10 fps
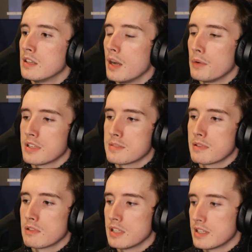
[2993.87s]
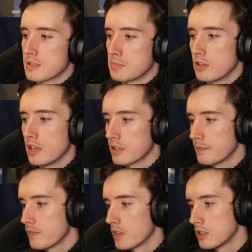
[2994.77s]
I want it to be related to Parag.
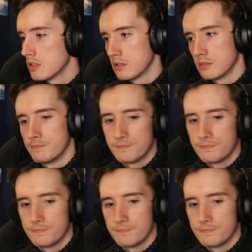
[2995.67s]
Hold on.